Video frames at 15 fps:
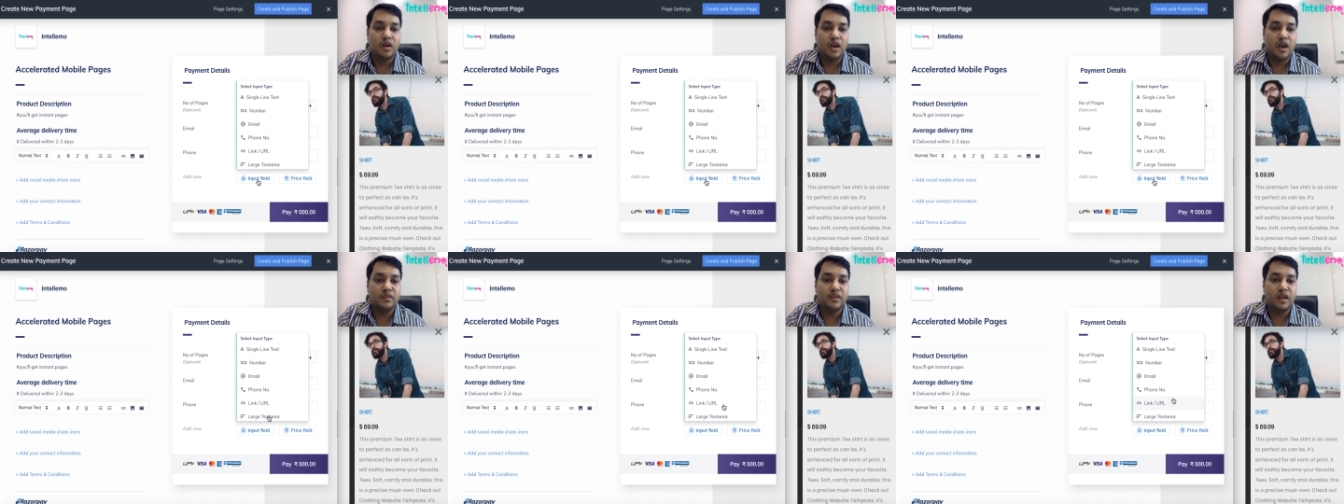
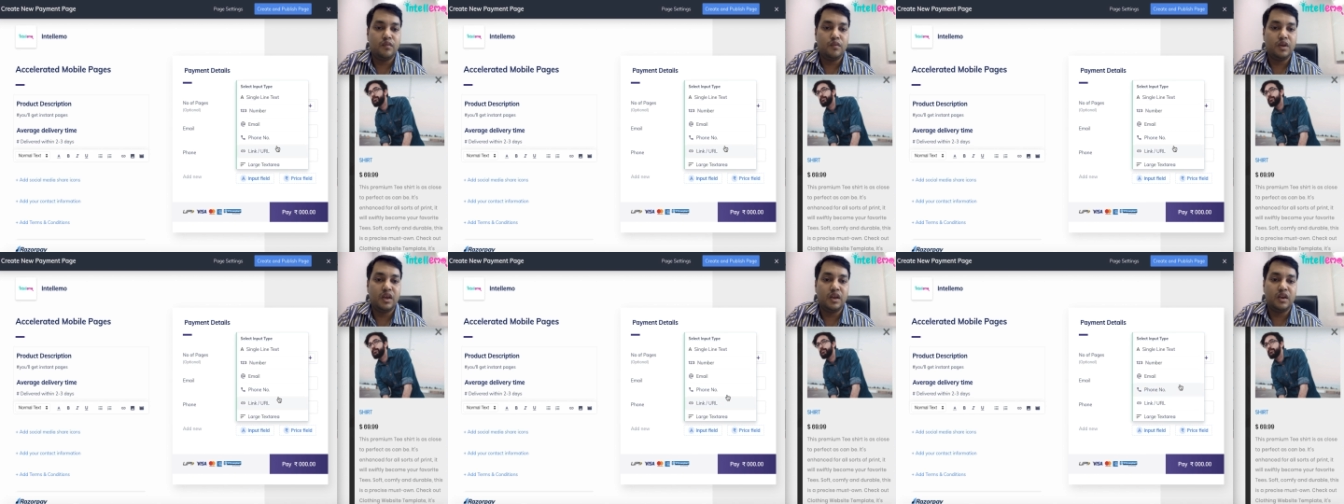and then
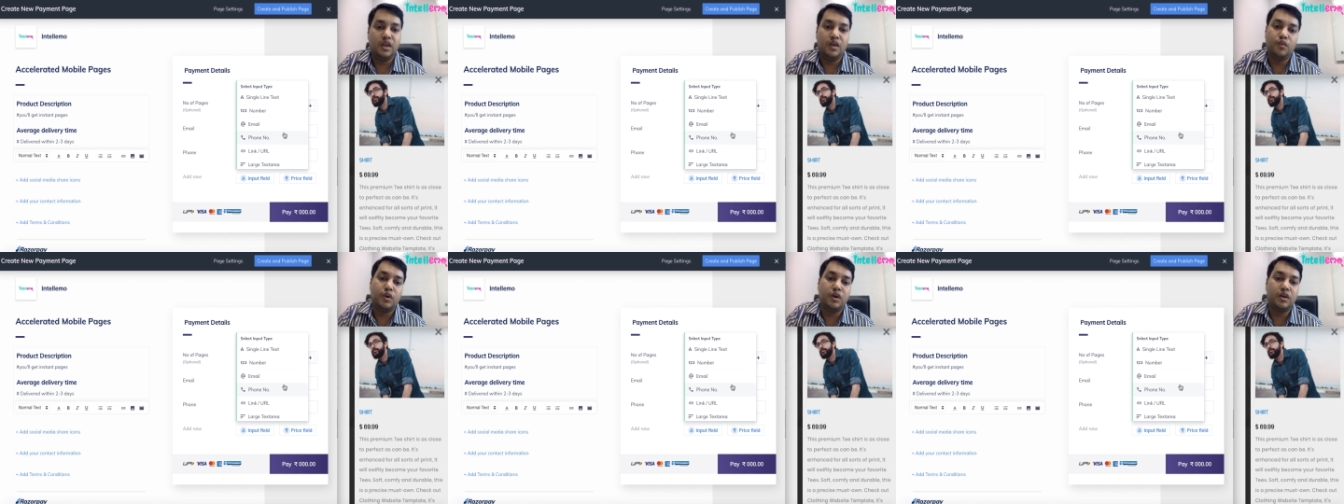we can
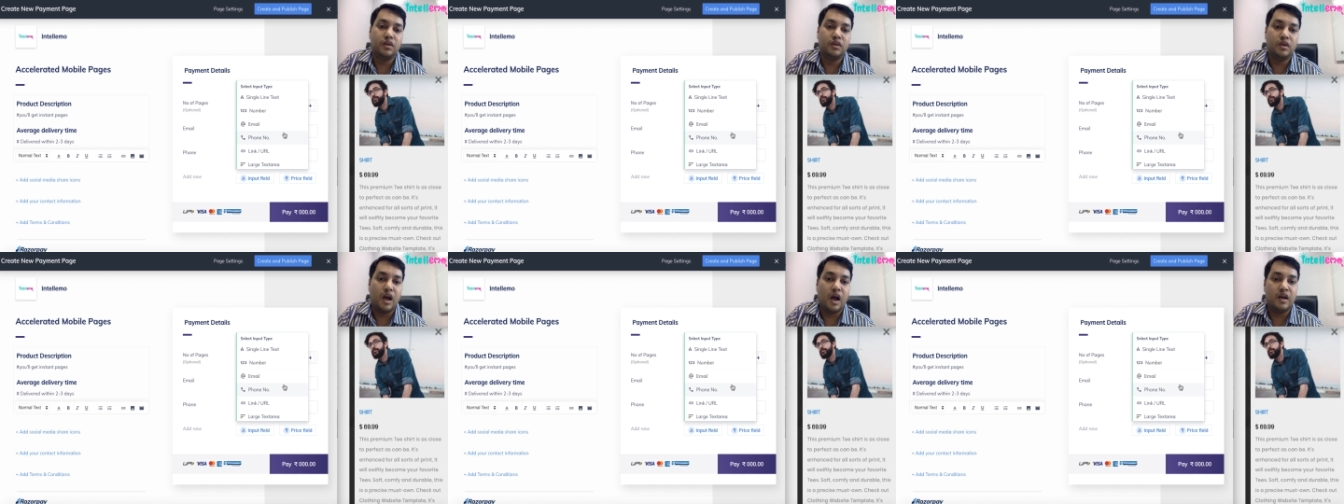
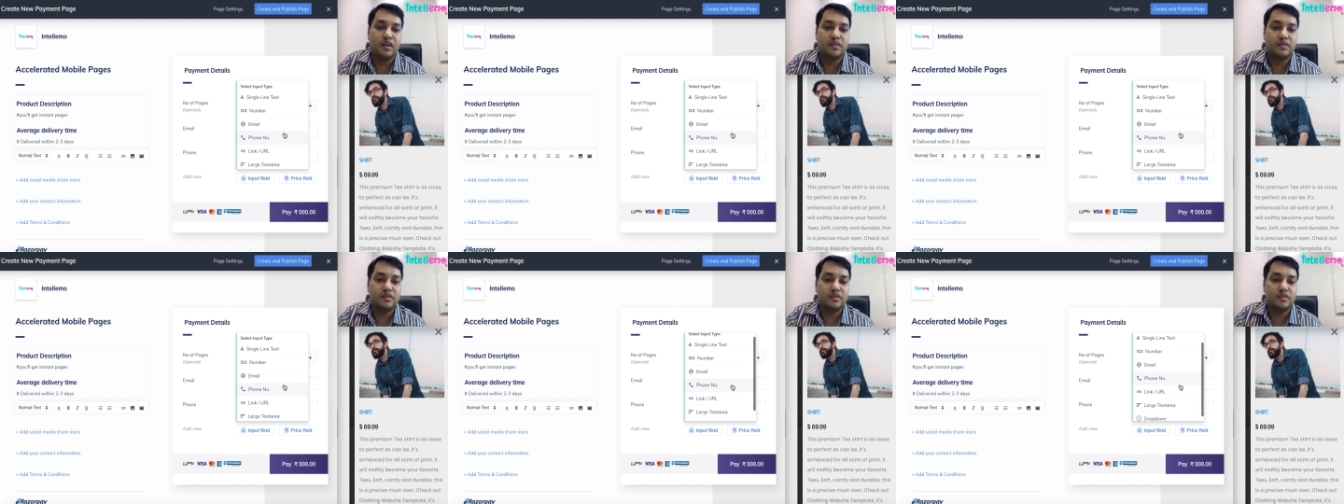even
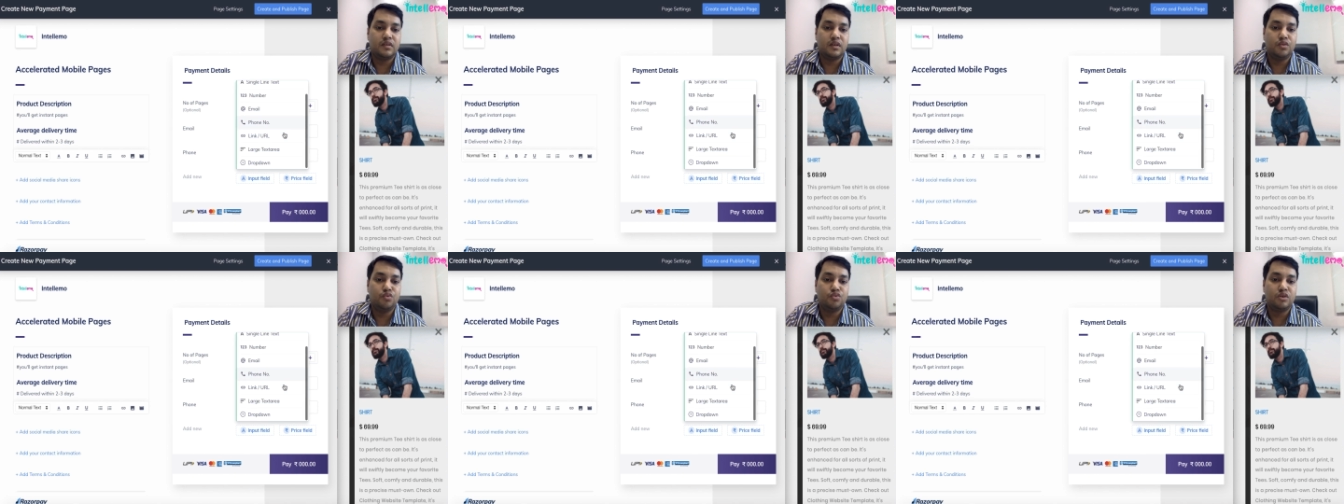ask the
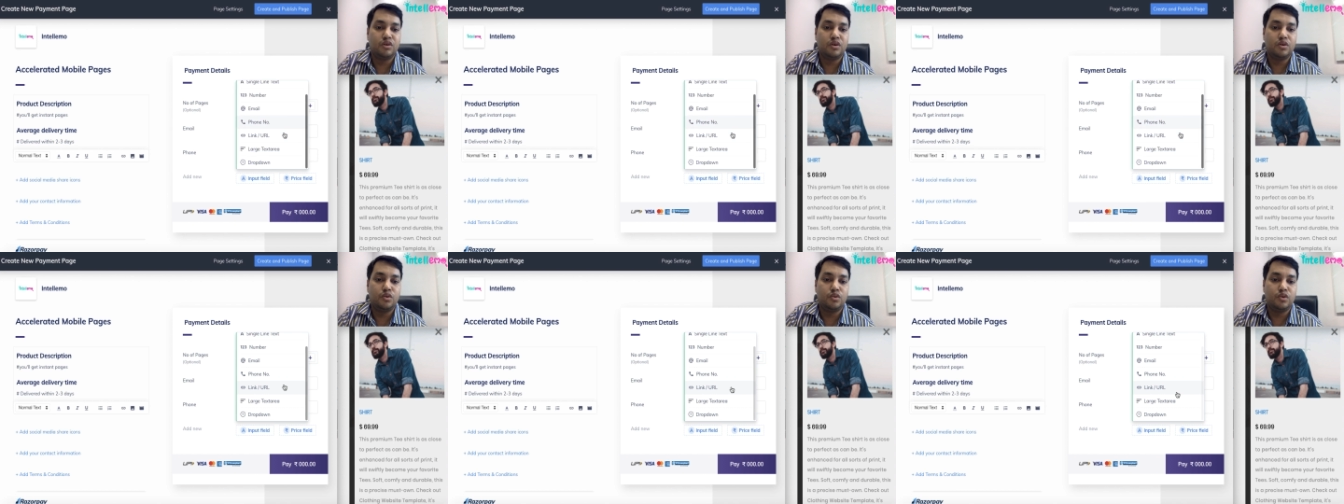user
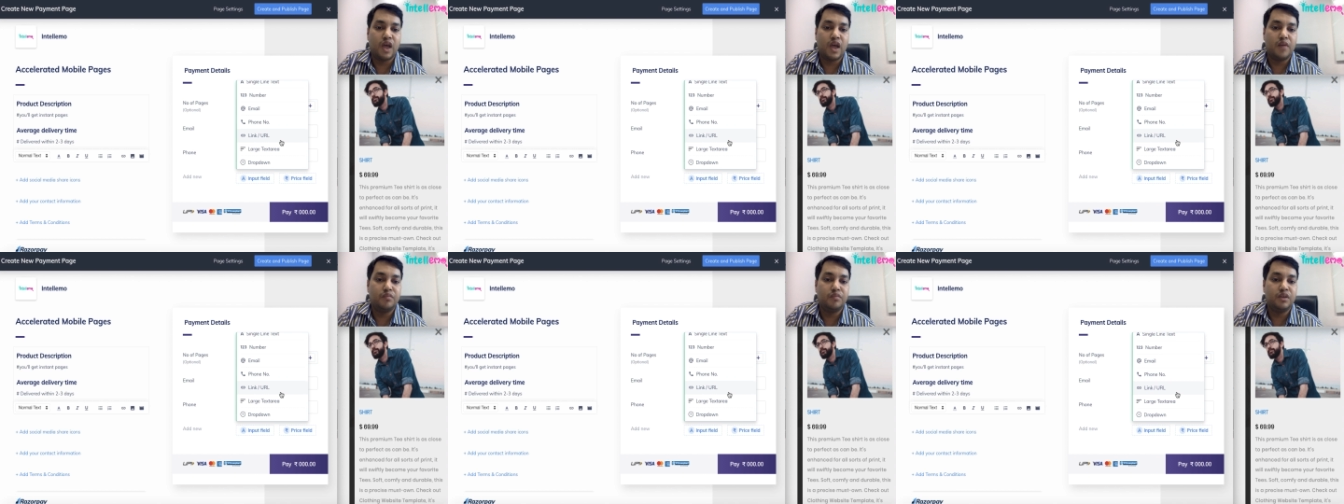to
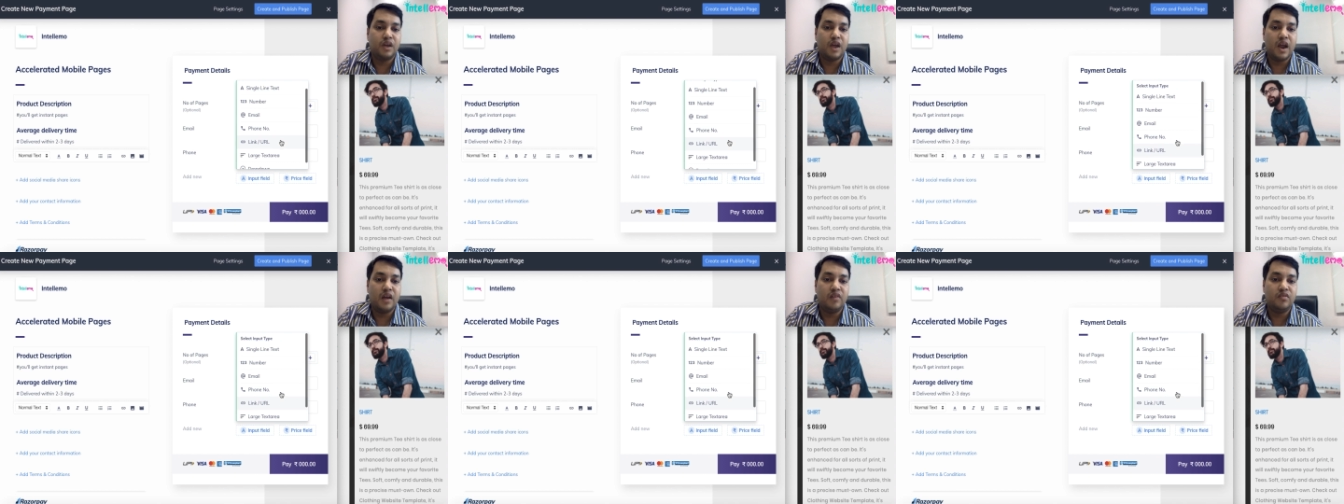type the
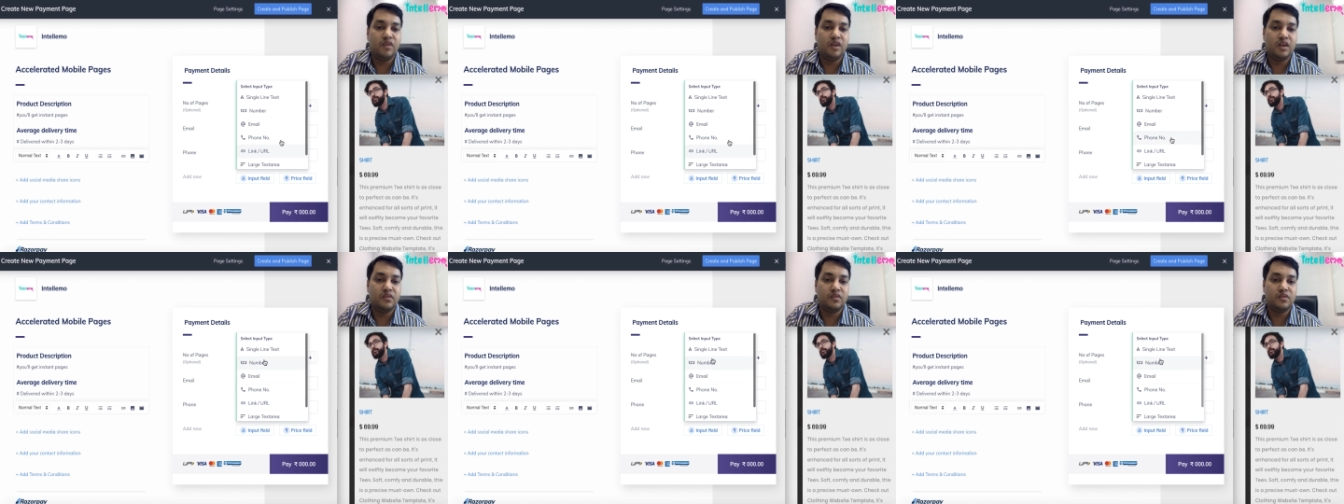
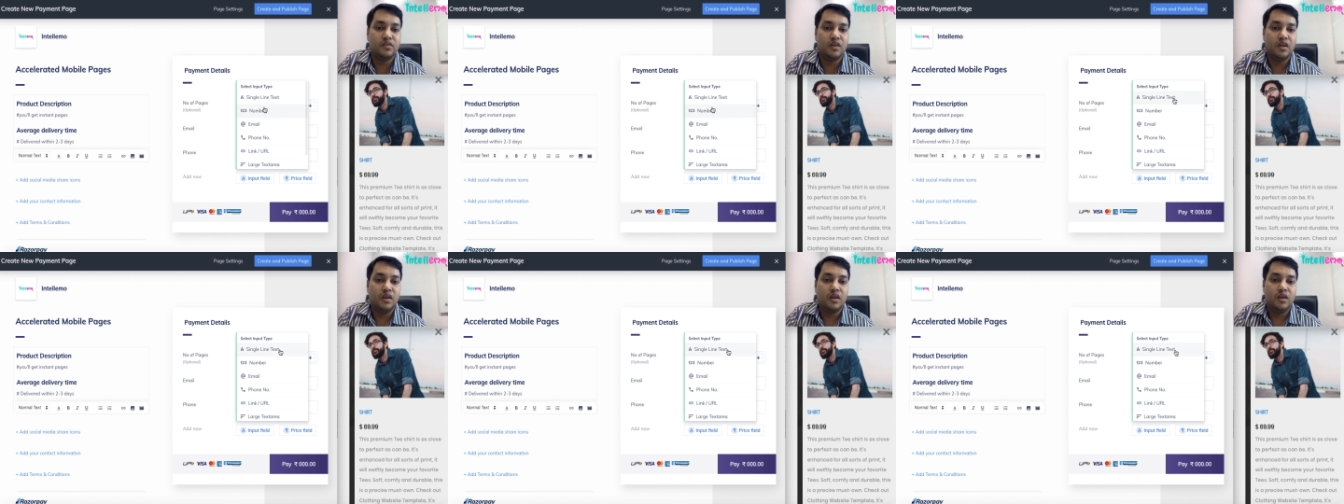address.
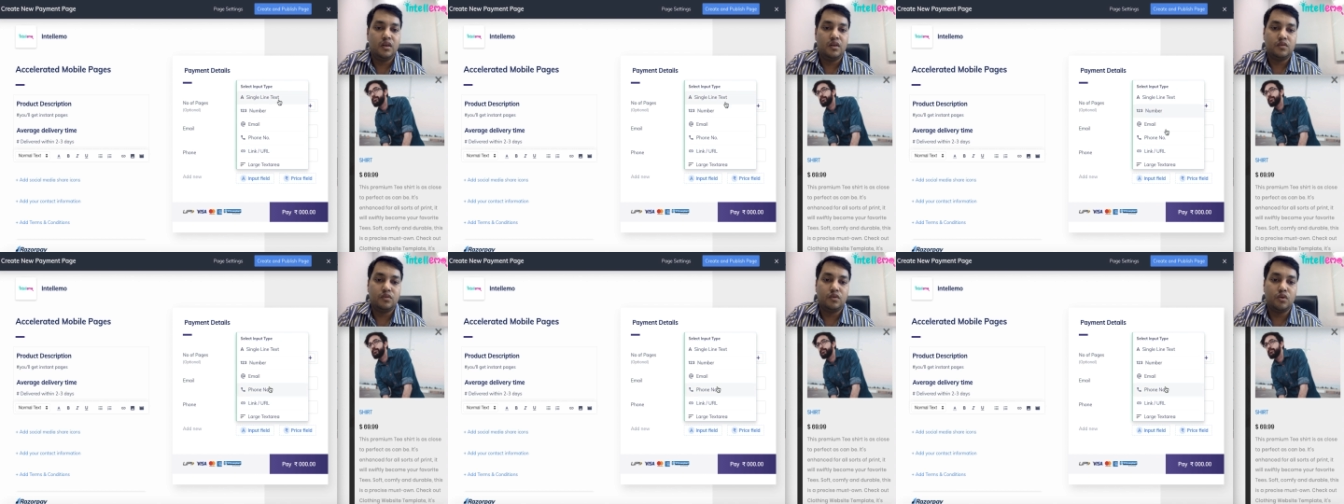
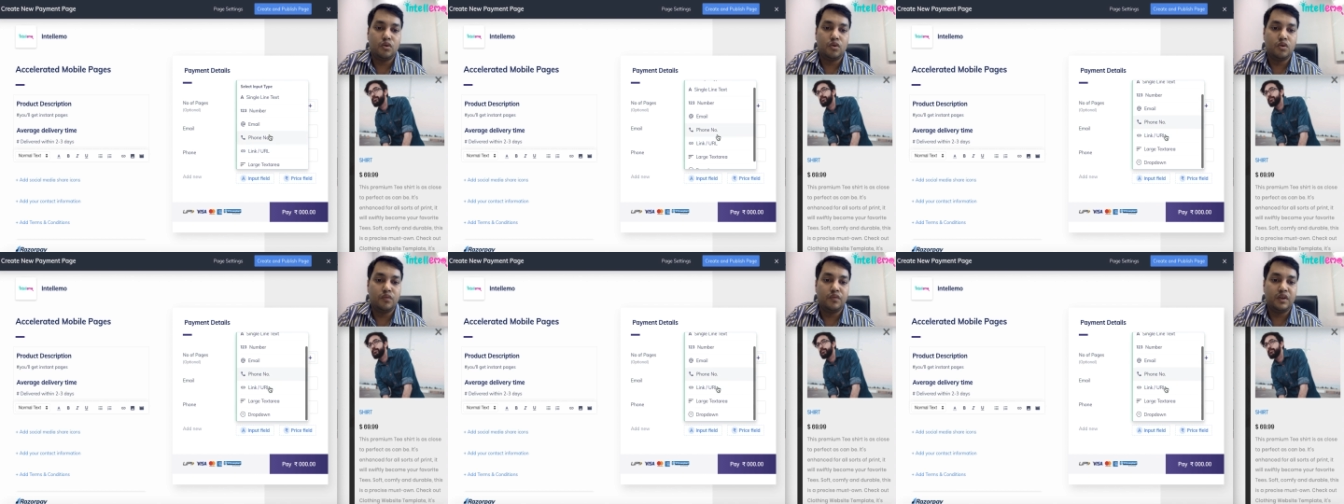
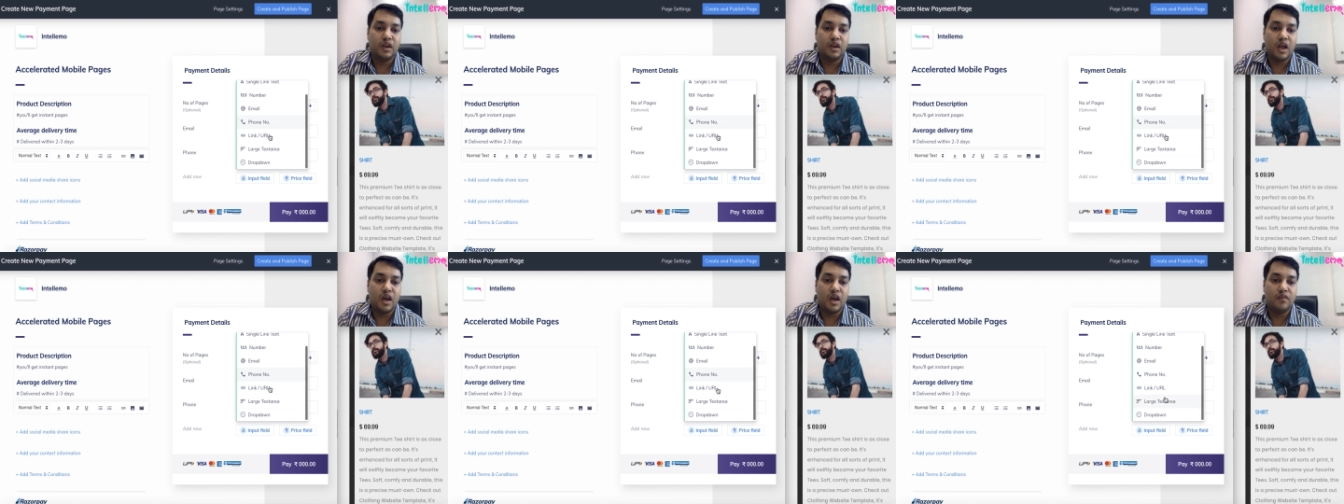So we
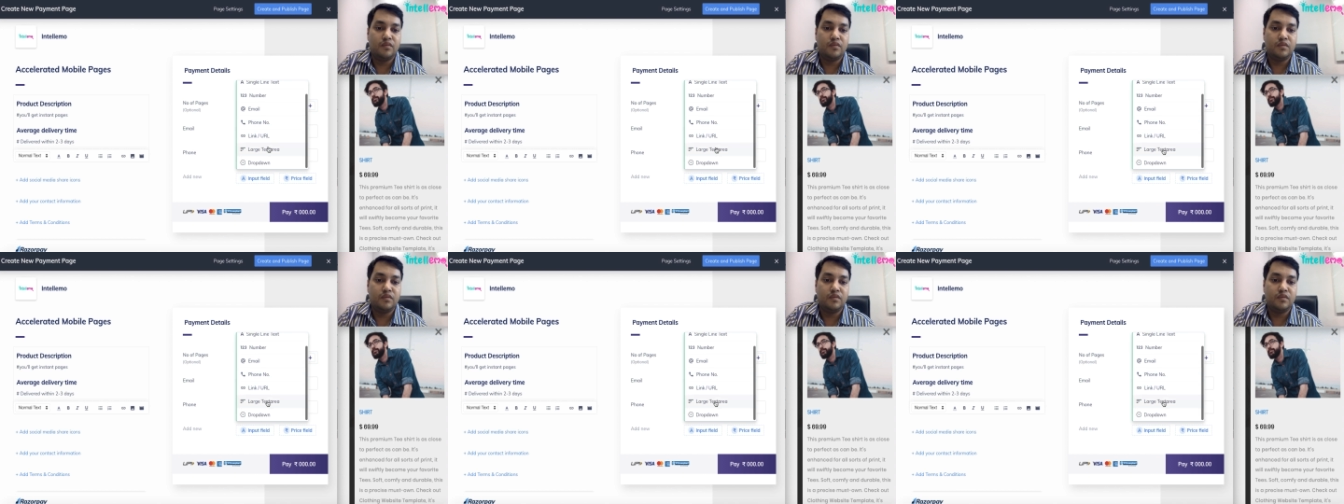can have